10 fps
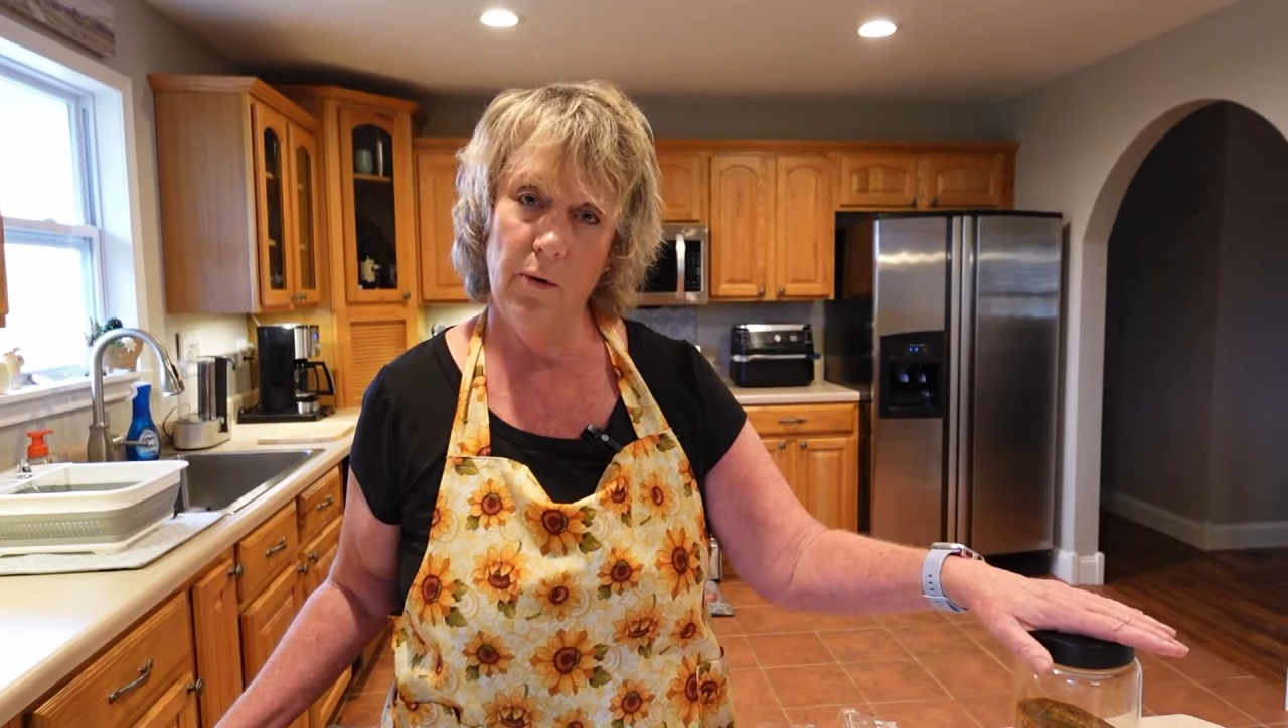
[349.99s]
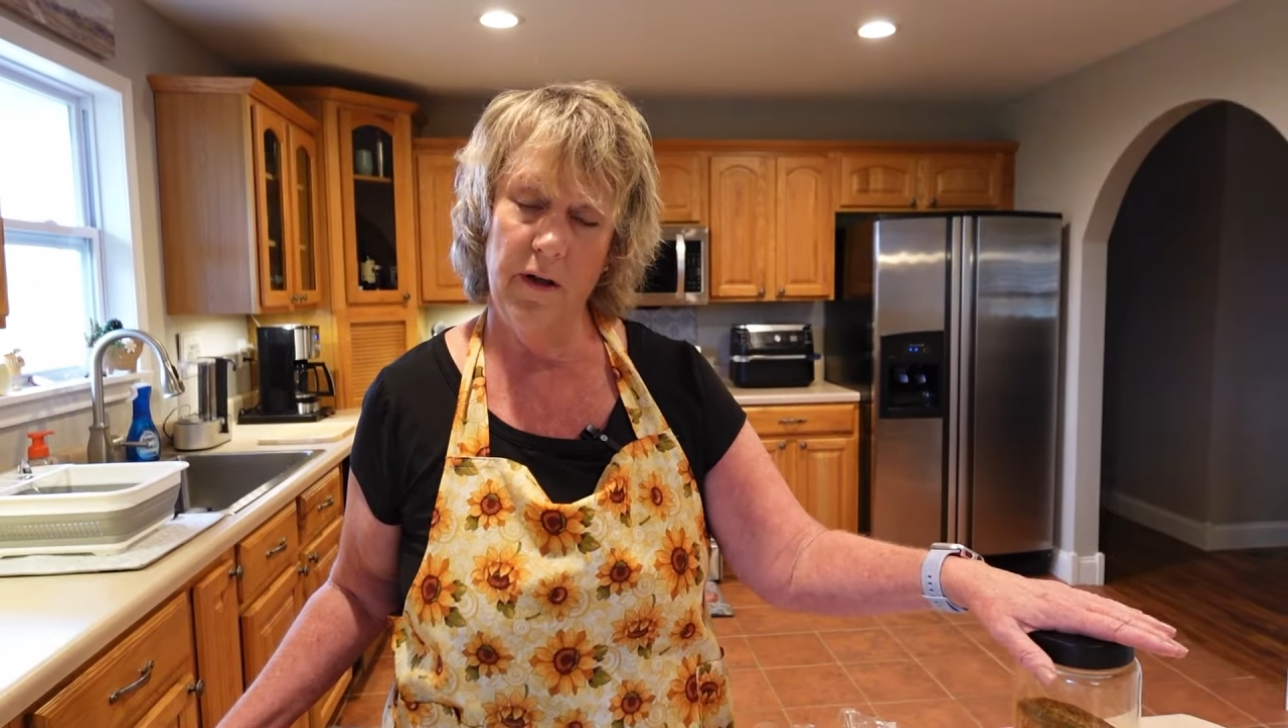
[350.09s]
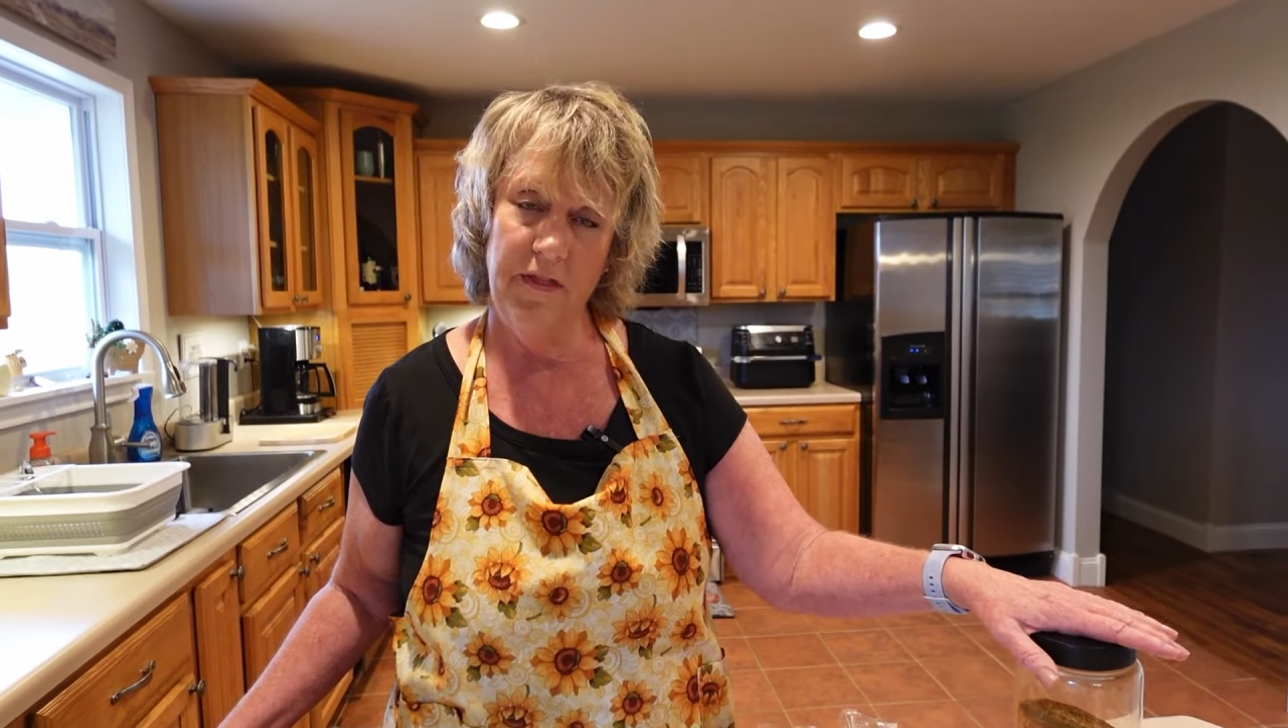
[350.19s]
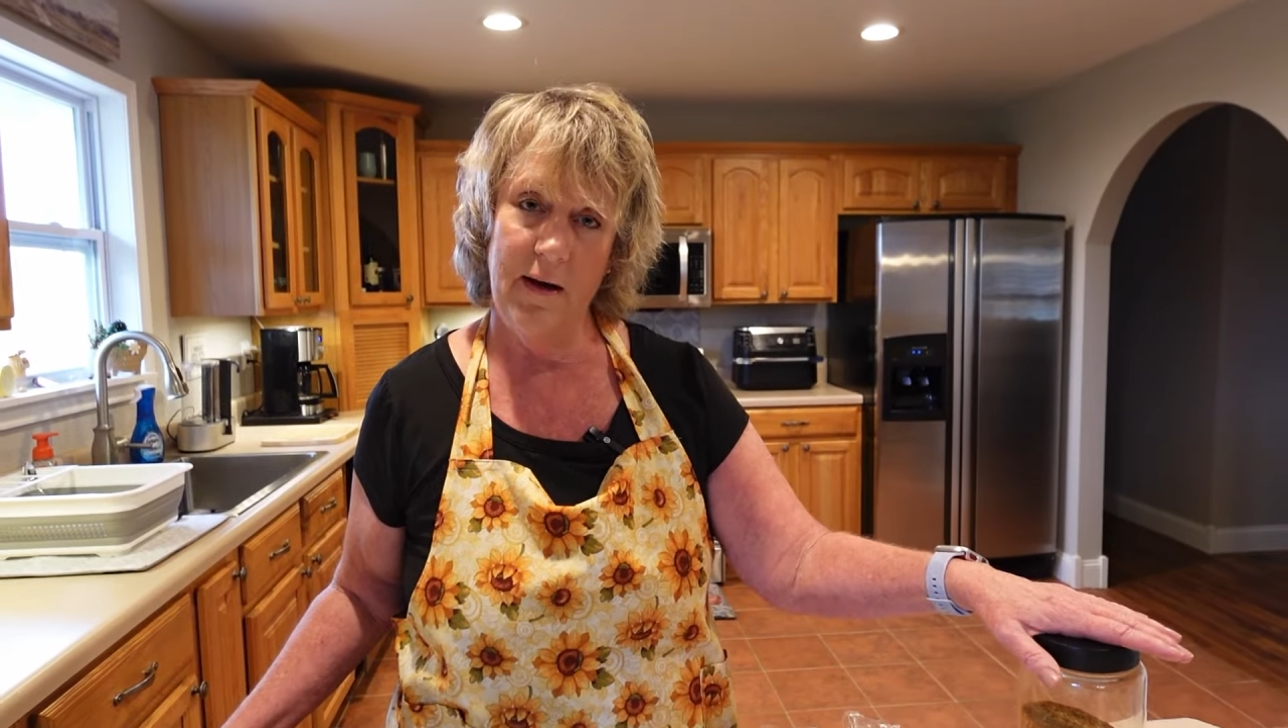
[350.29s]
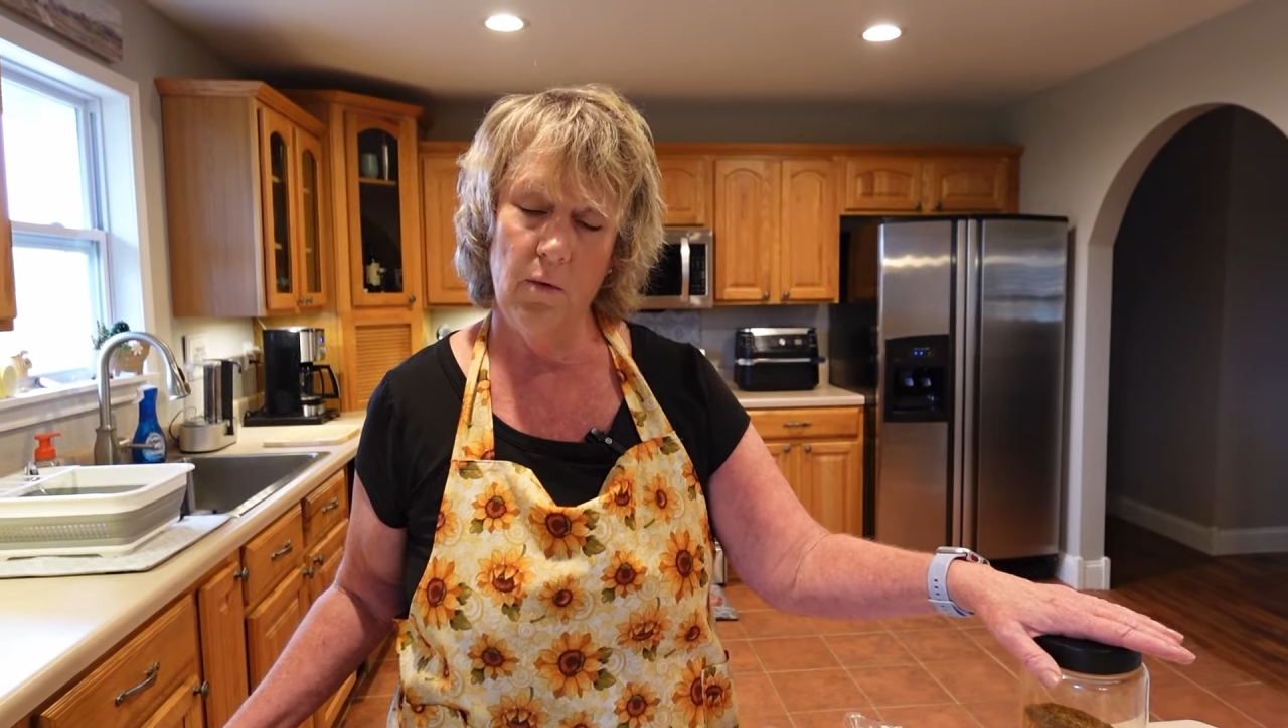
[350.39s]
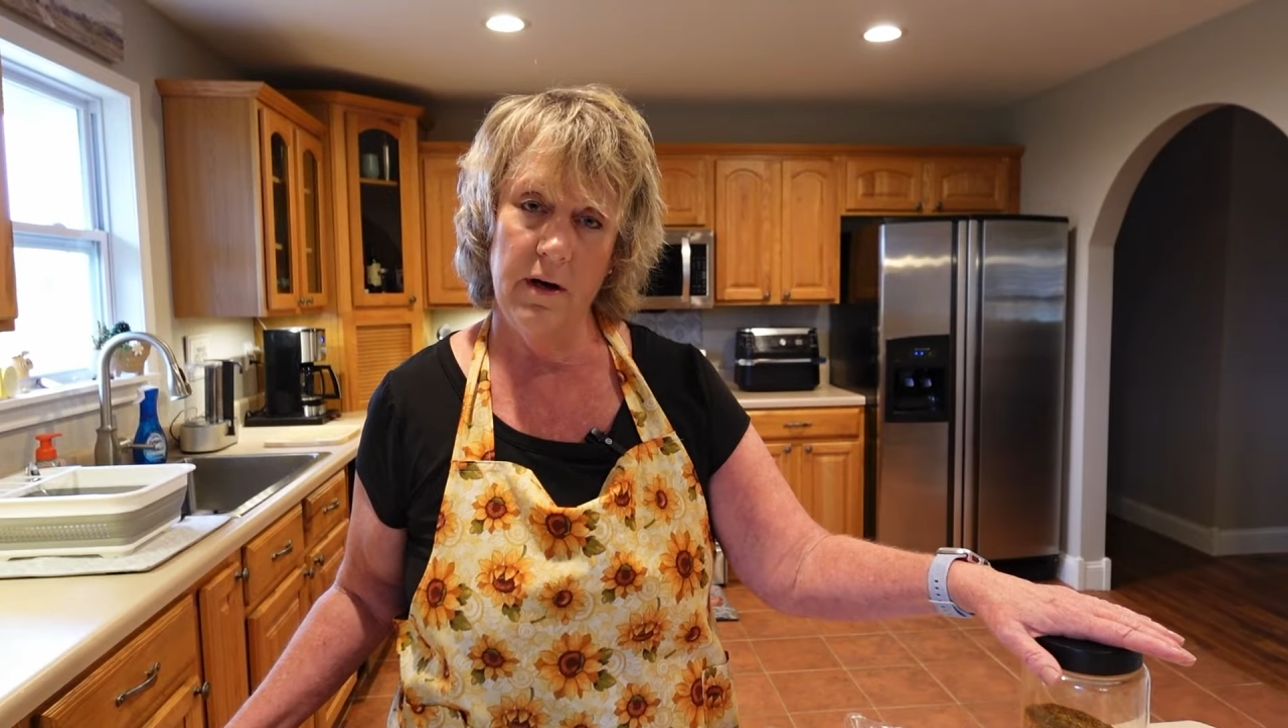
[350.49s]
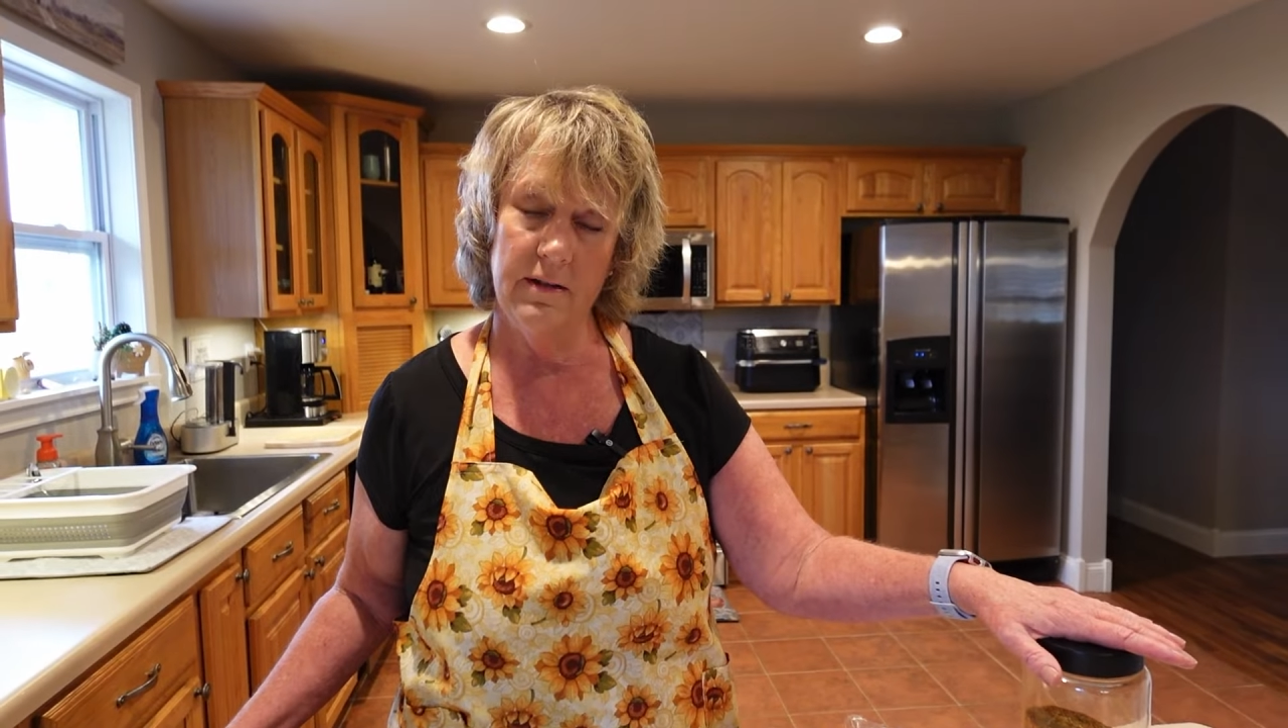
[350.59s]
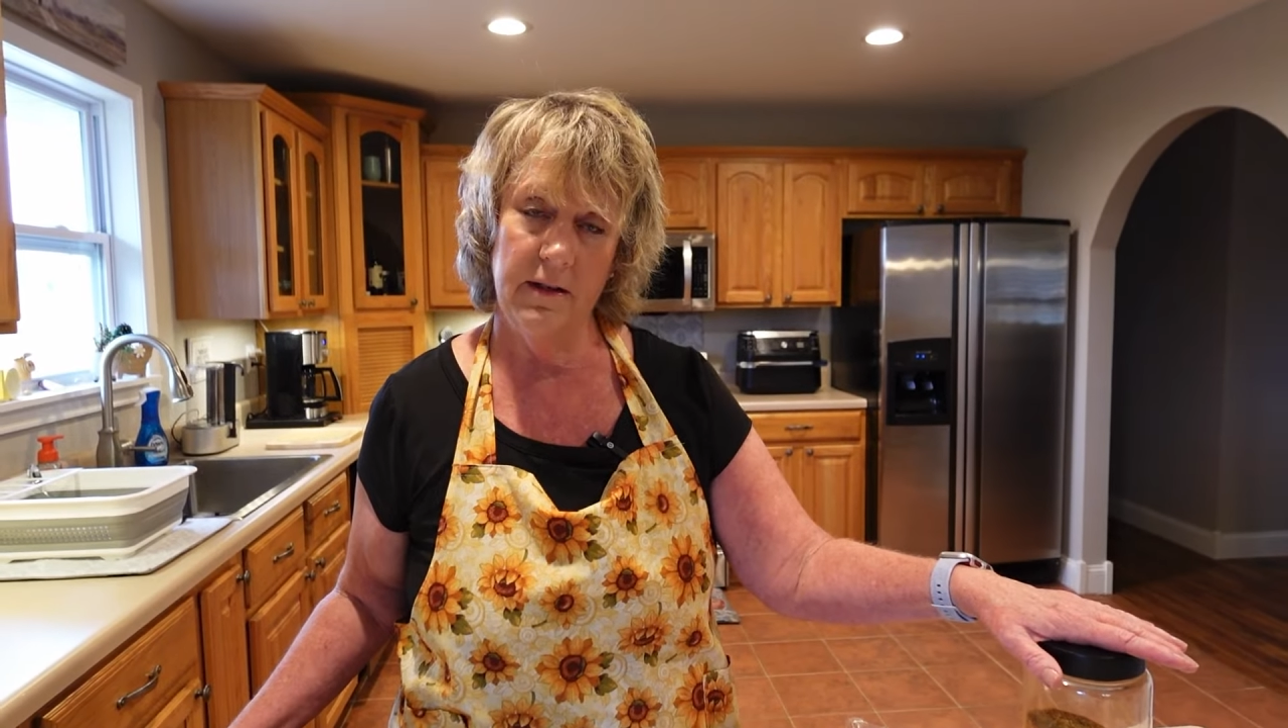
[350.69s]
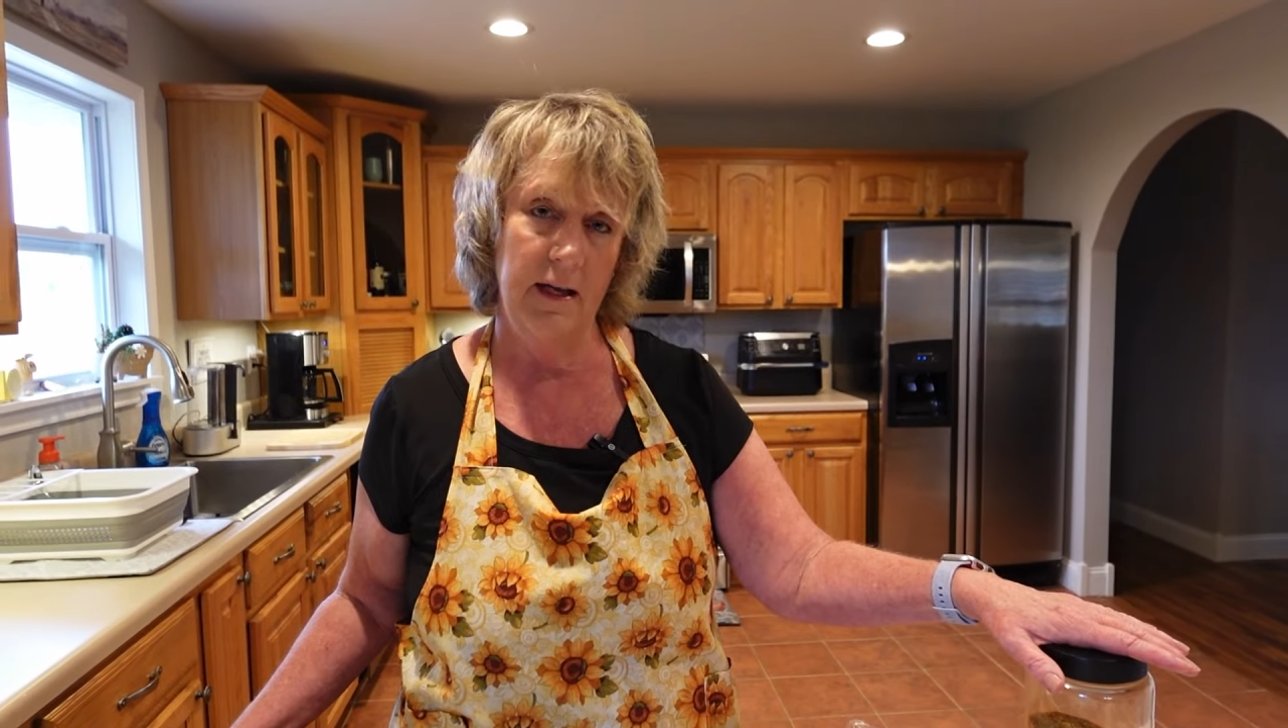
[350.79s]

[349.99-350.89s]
what that was.